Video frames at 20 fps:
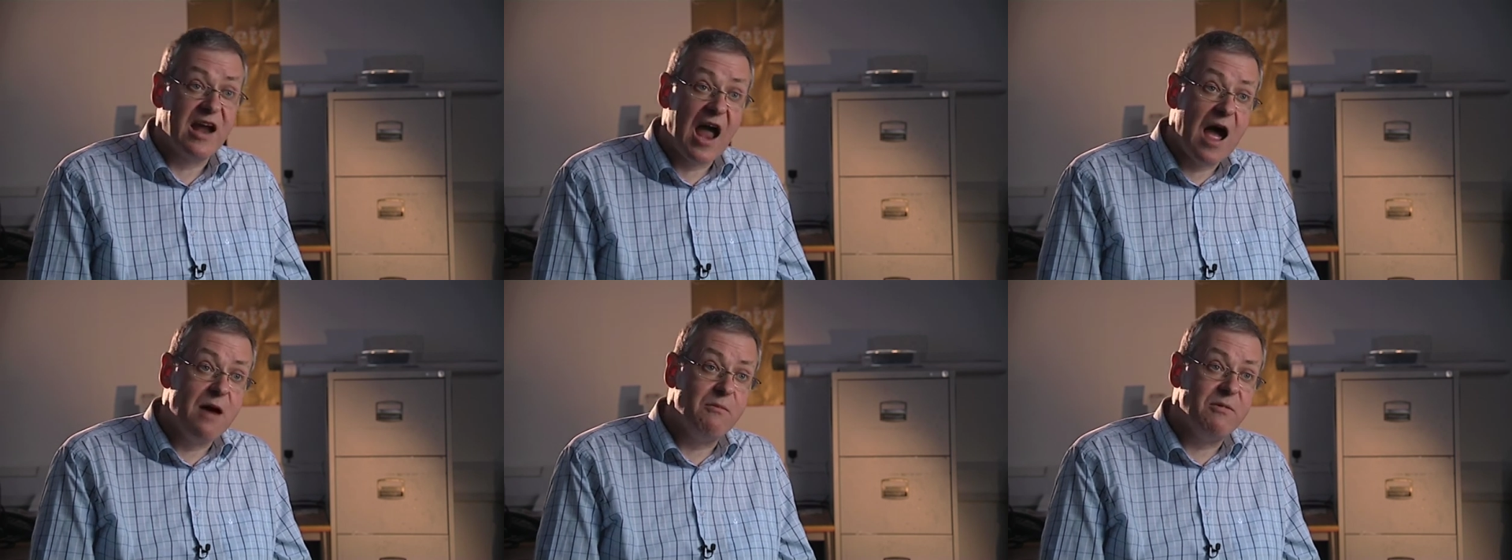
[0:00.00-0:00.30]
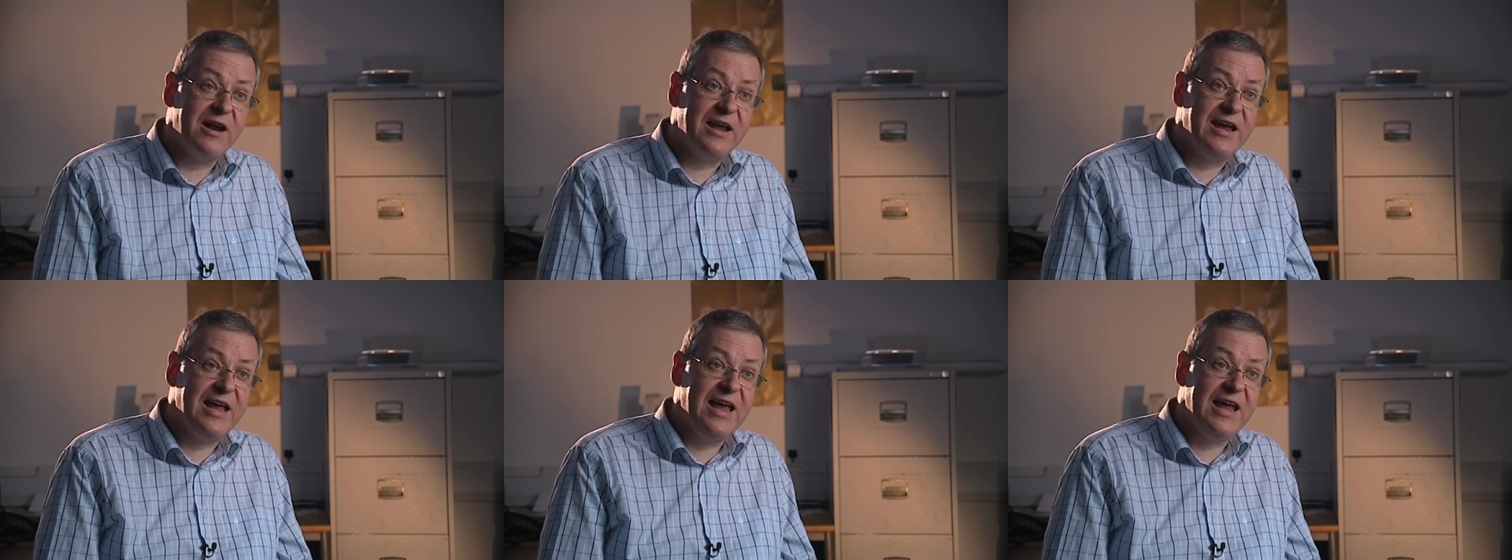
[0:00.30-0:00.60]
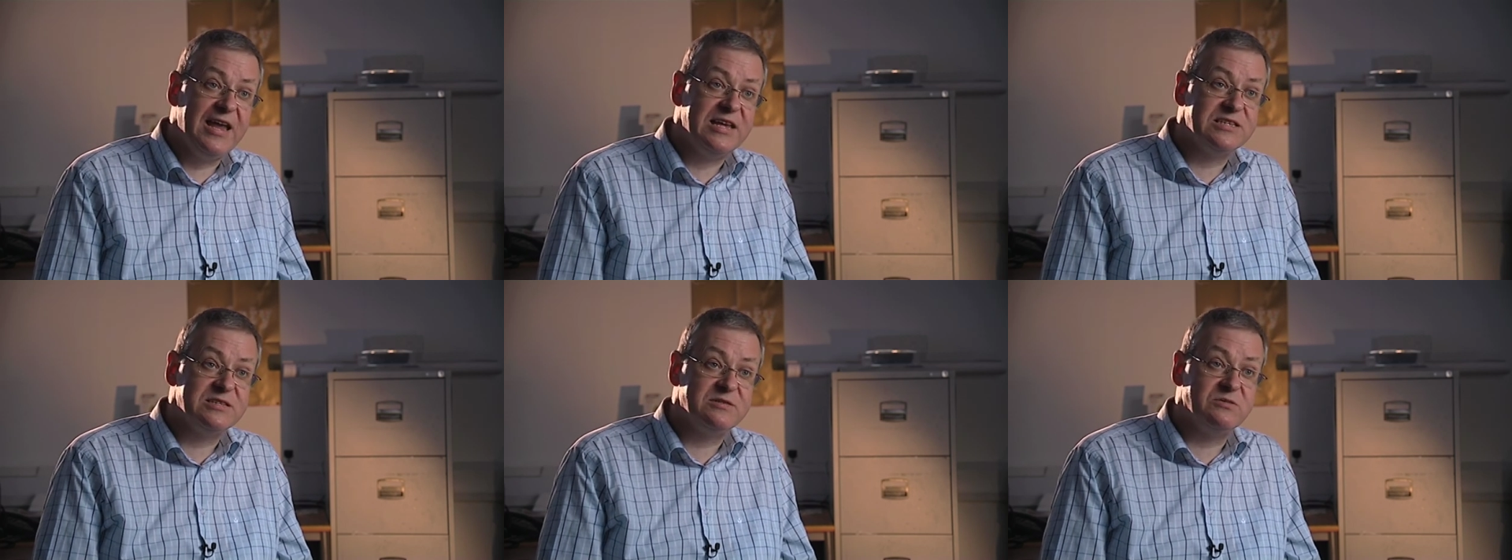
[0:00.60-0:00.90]
camera
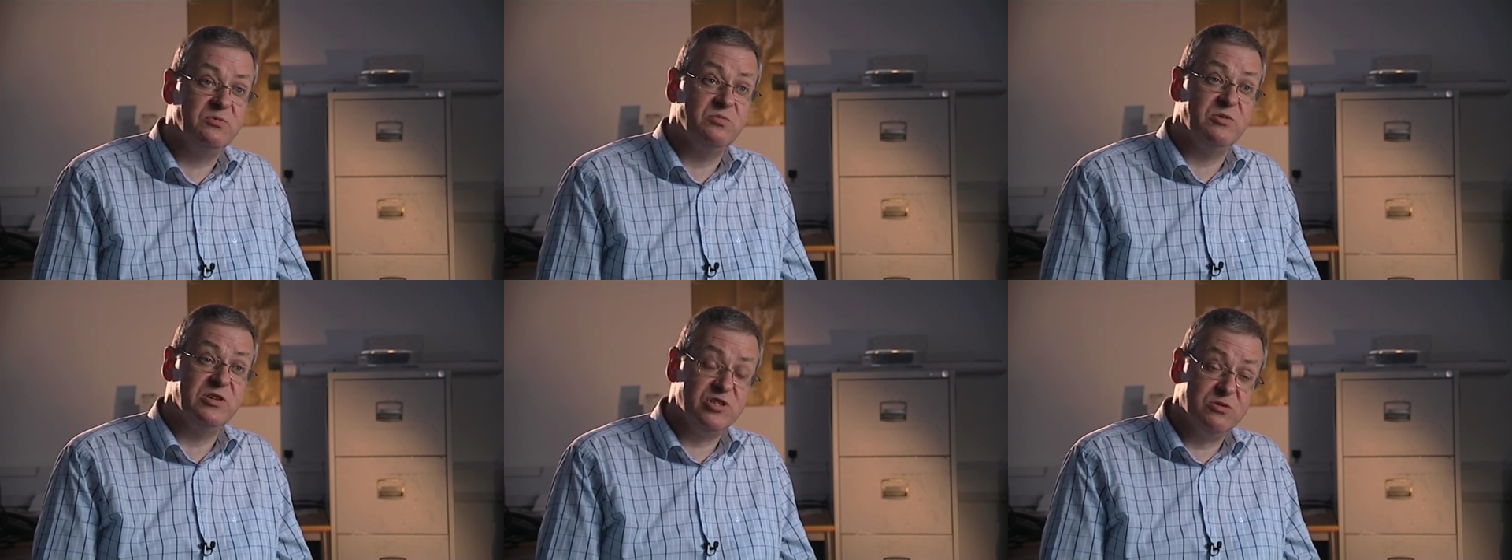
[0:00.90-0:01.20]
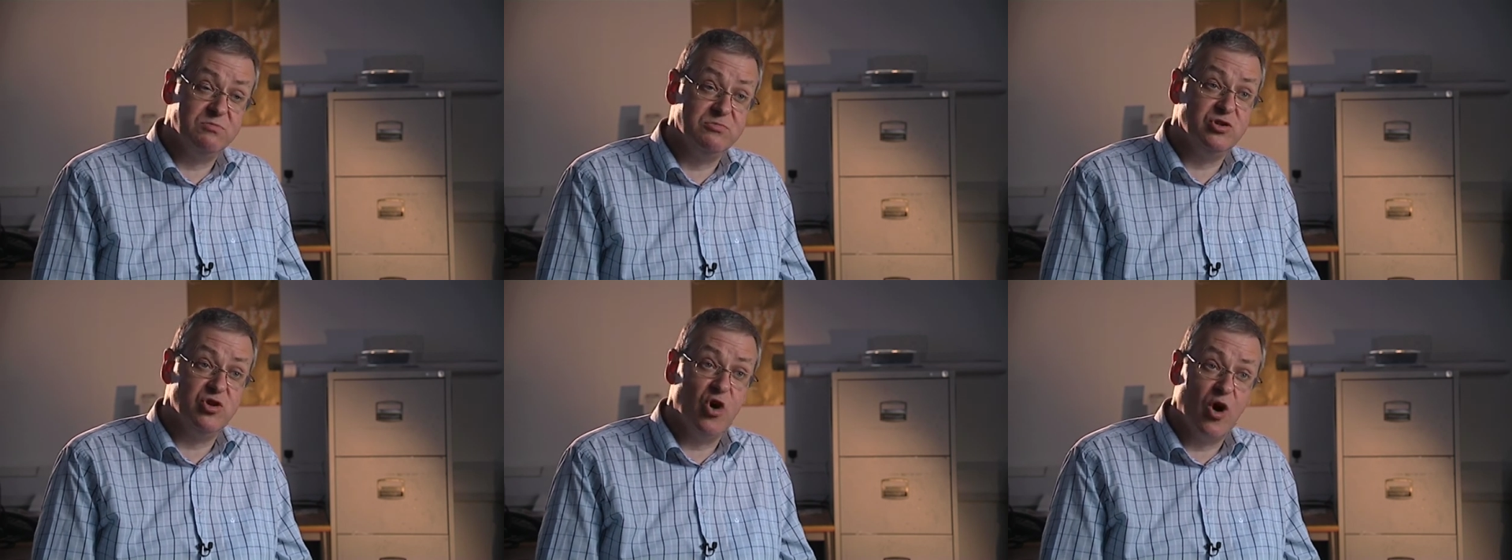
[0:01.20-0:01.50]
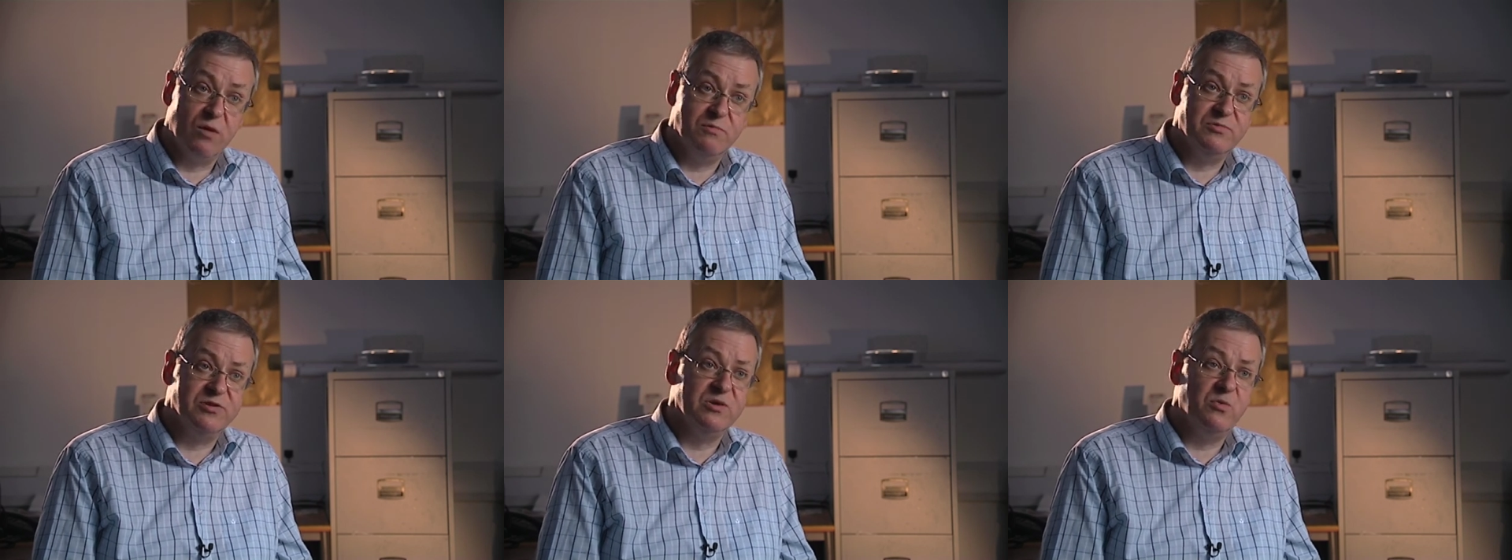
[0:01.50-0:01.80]
case, which
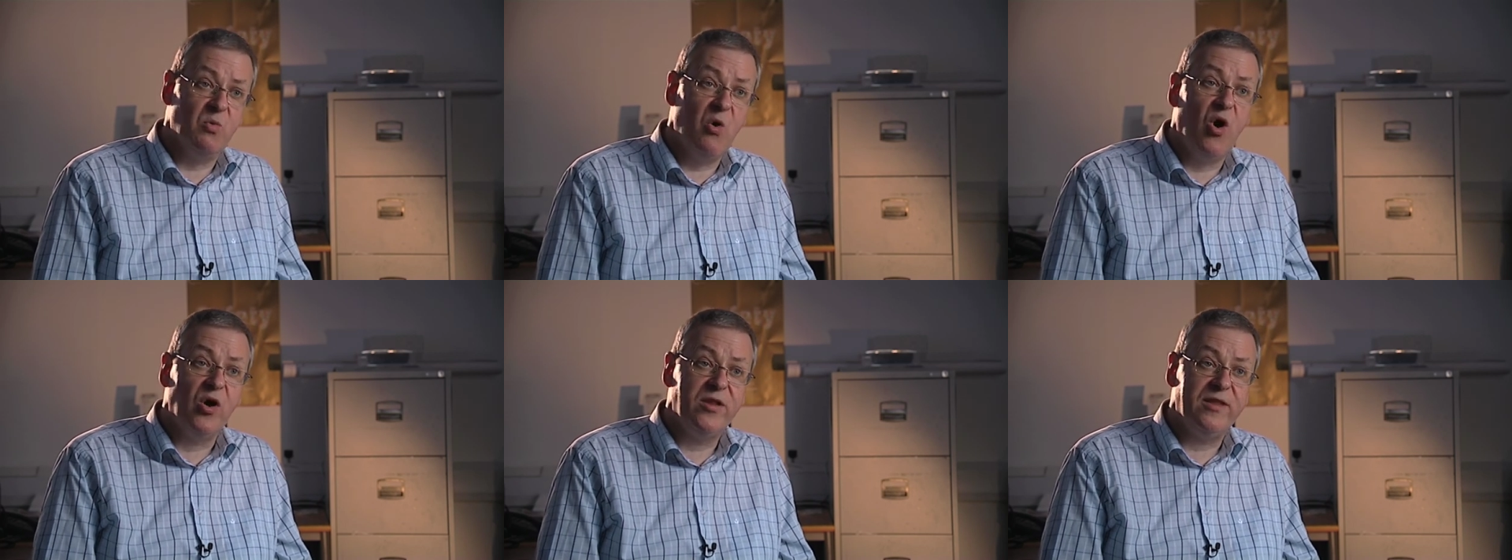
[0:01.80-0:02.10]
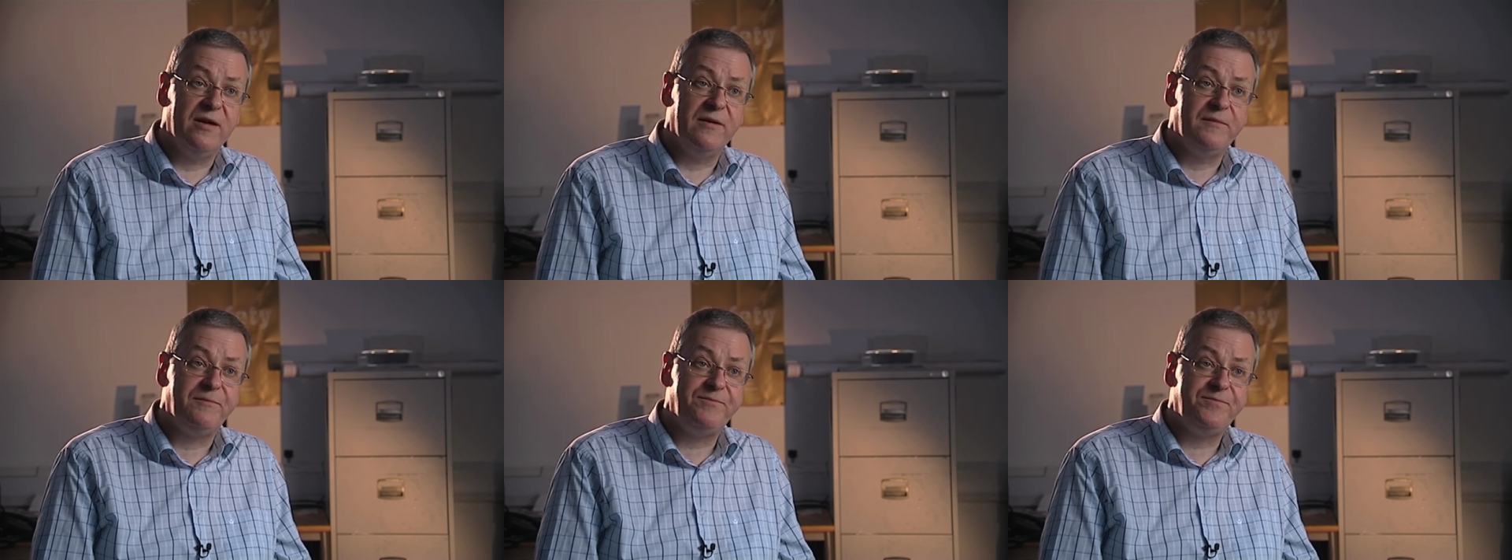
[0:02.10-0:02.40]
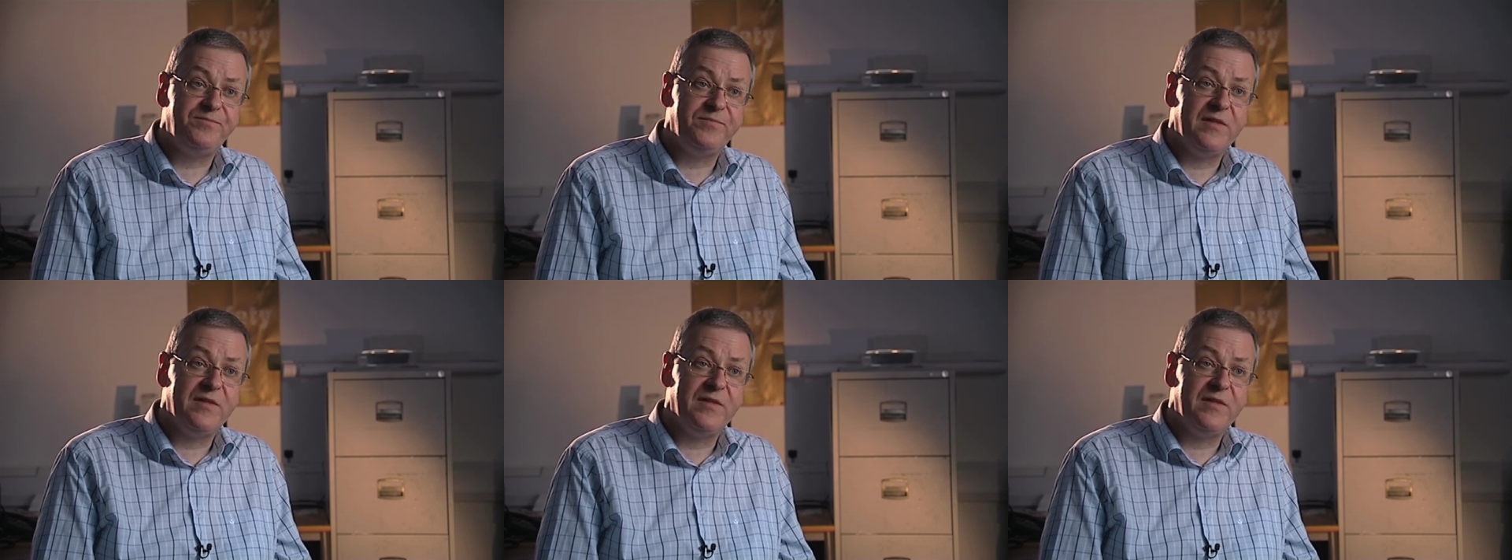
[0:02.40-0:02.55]
absorbs the water.